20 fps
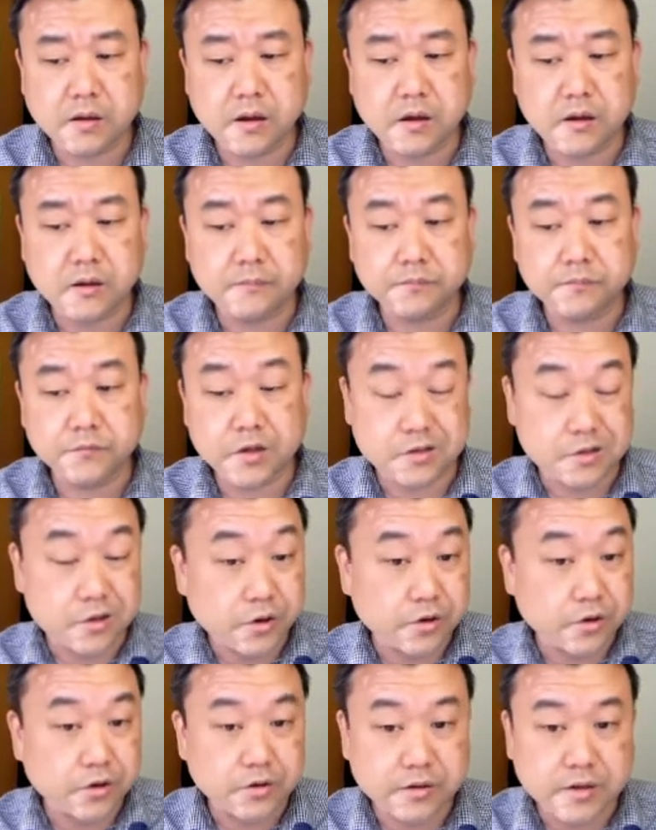um, the
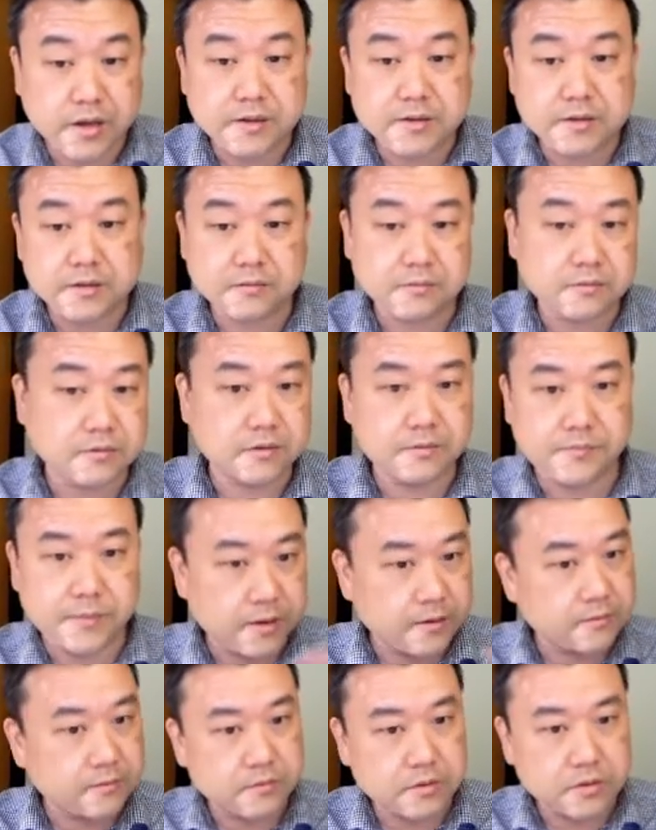circuit that's
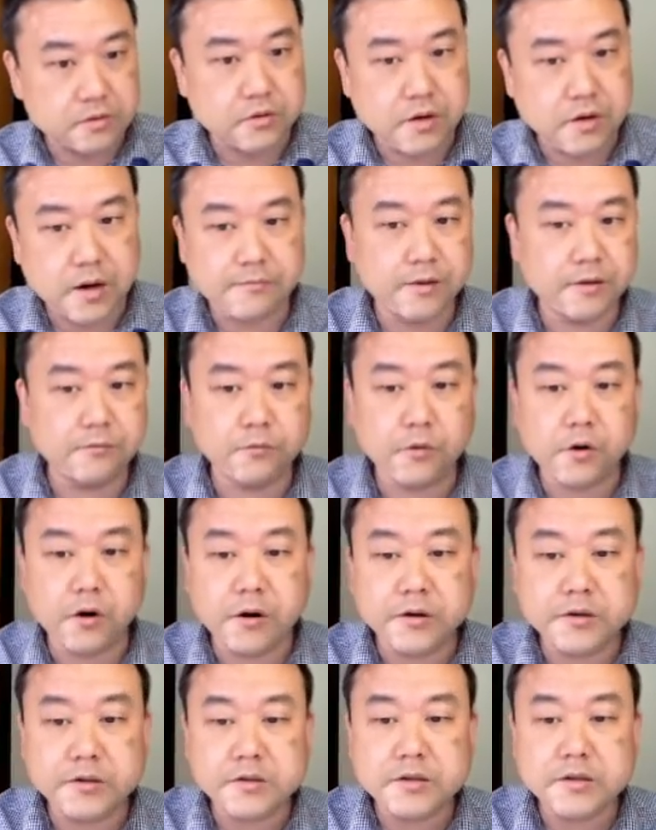being described in
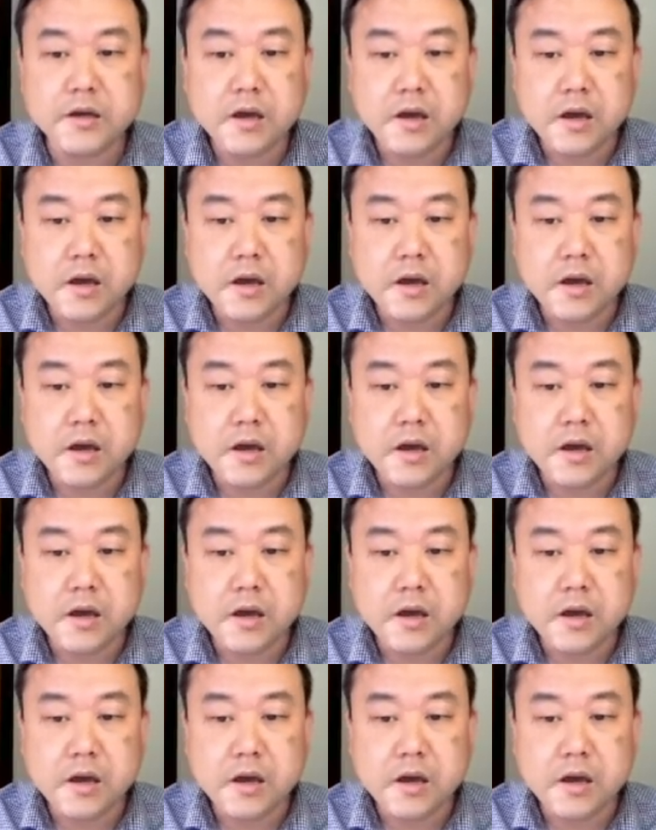words,